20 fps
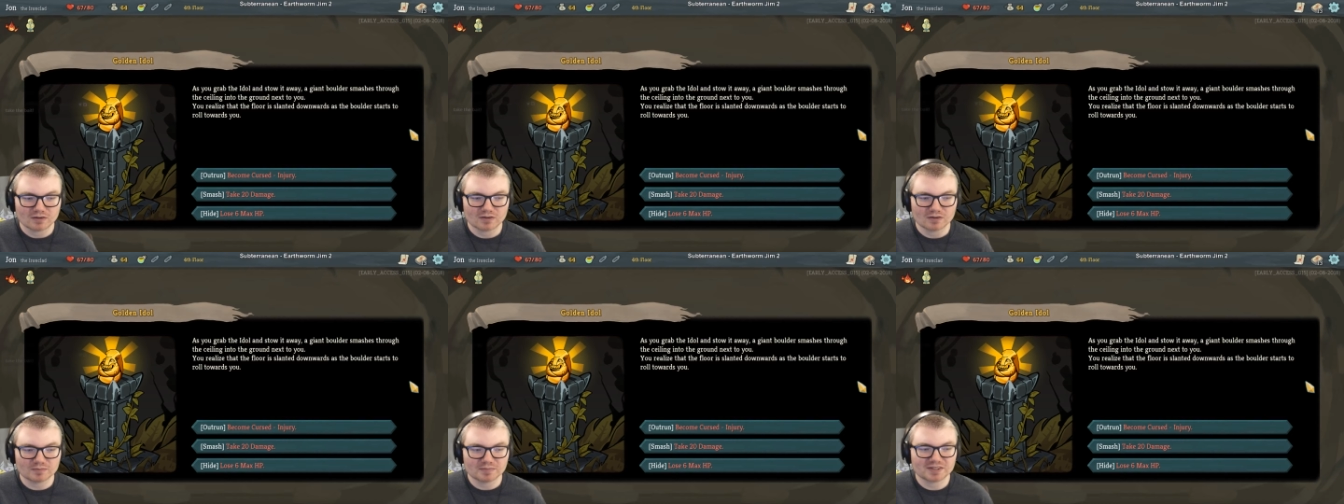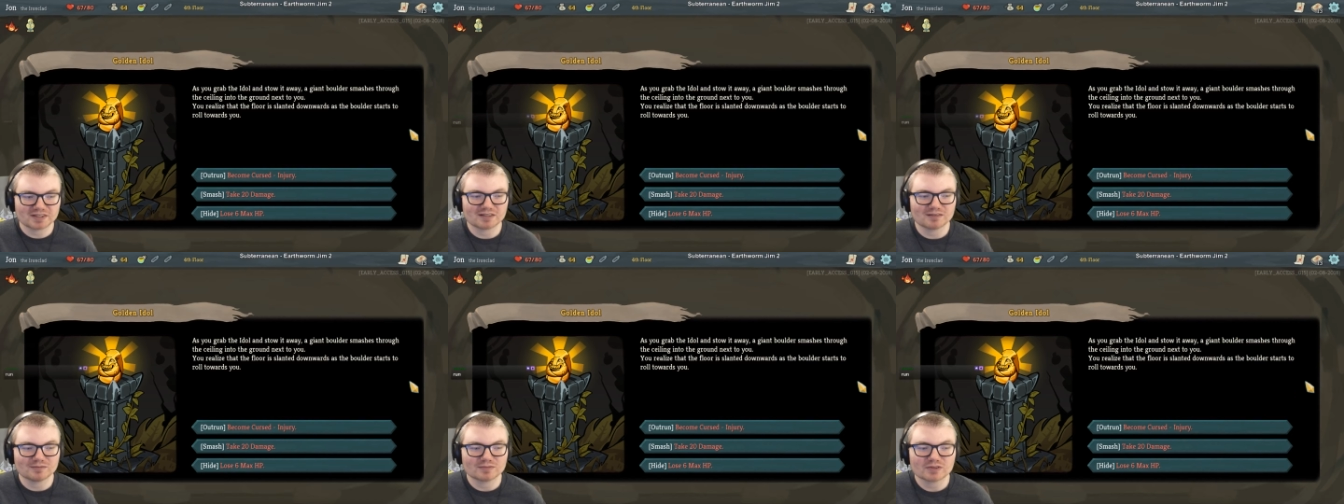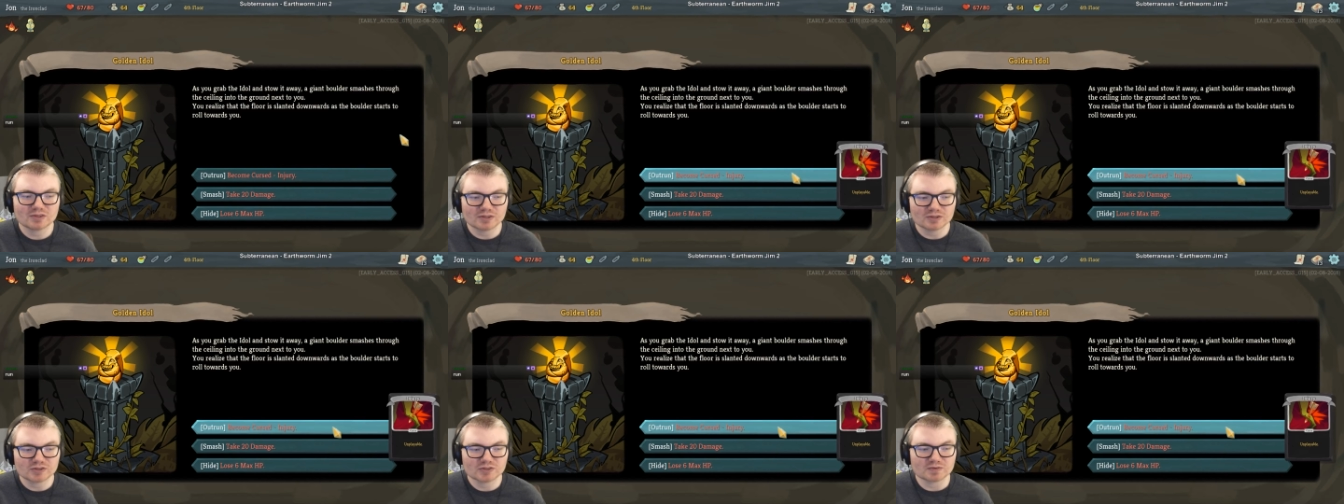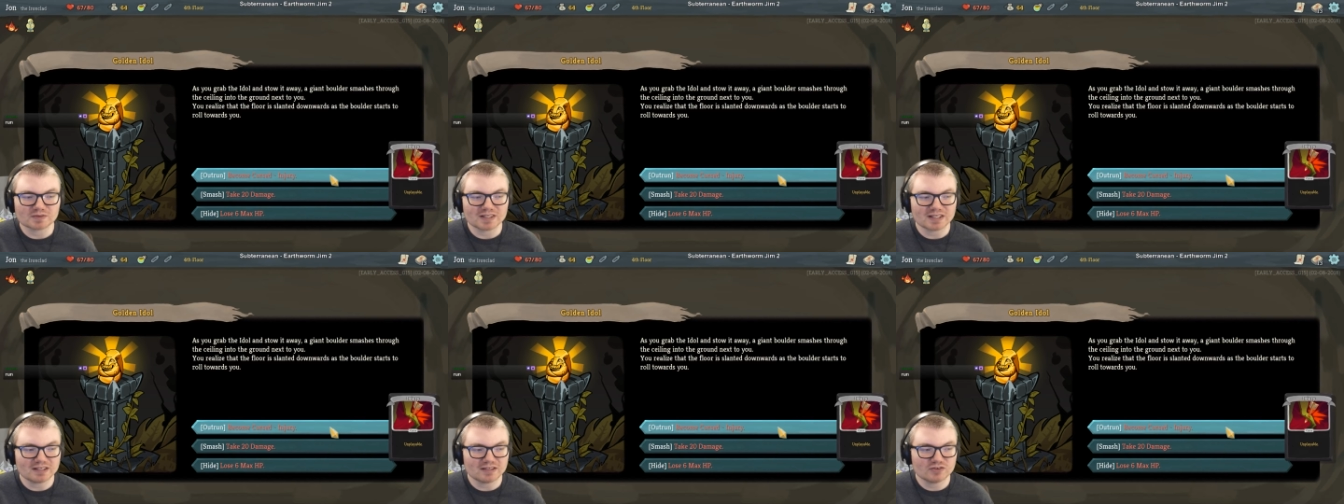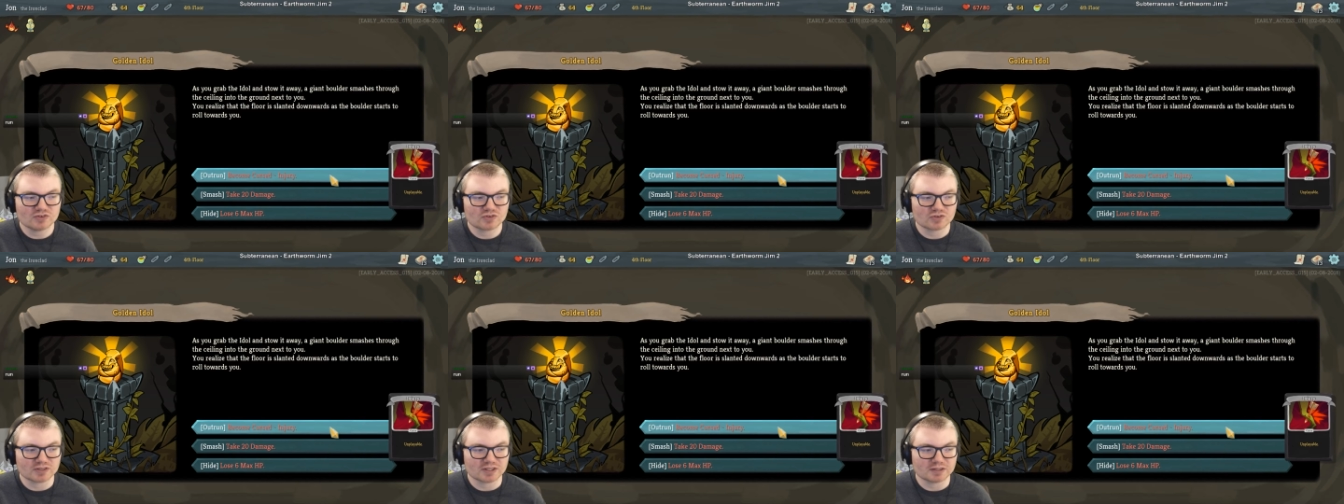Or become cursed with
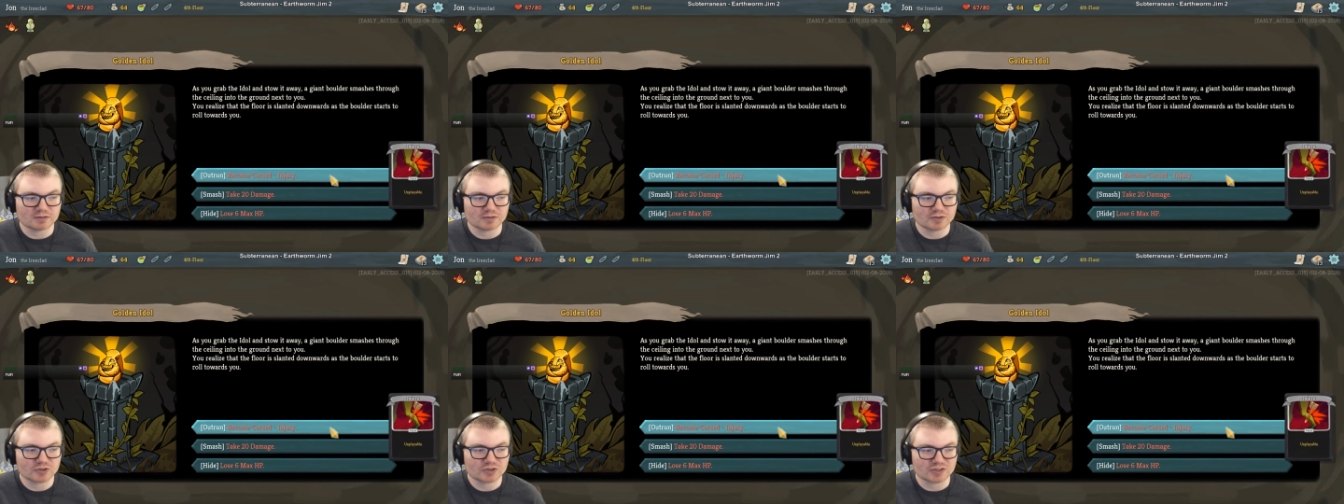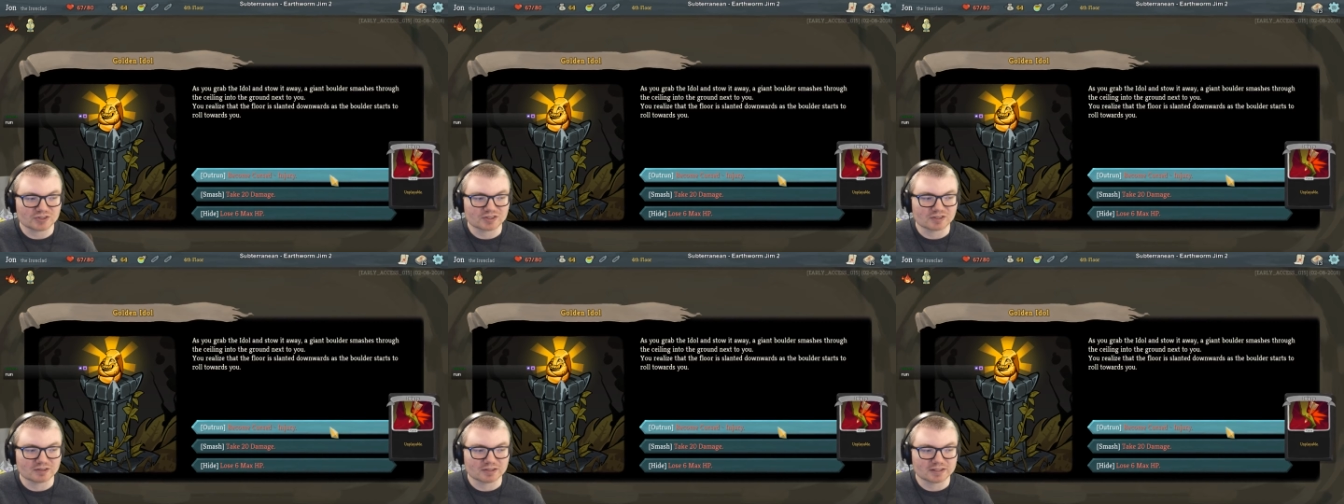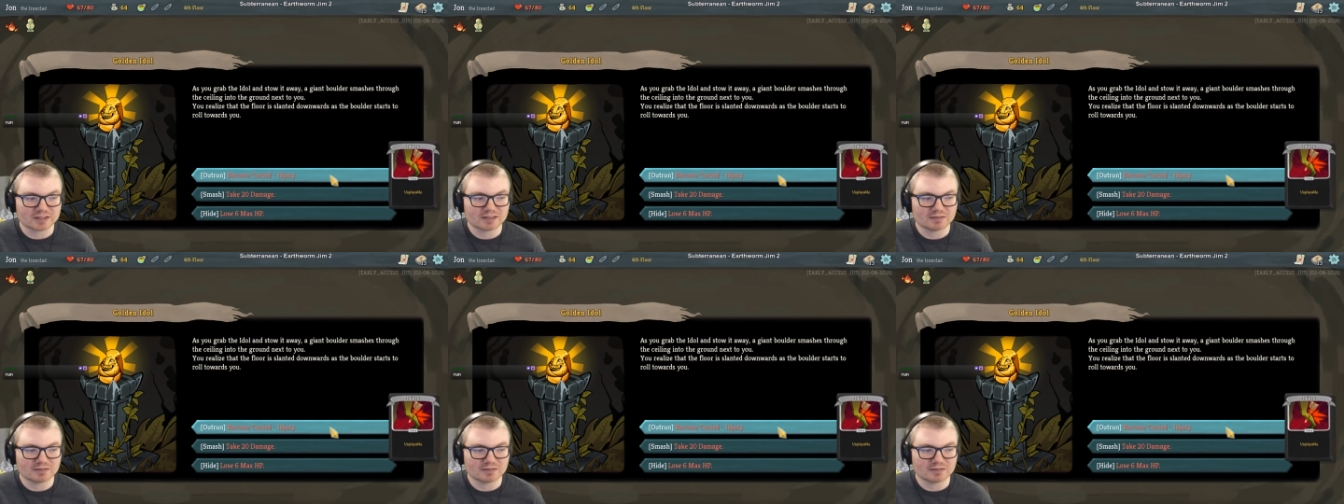injury, which is going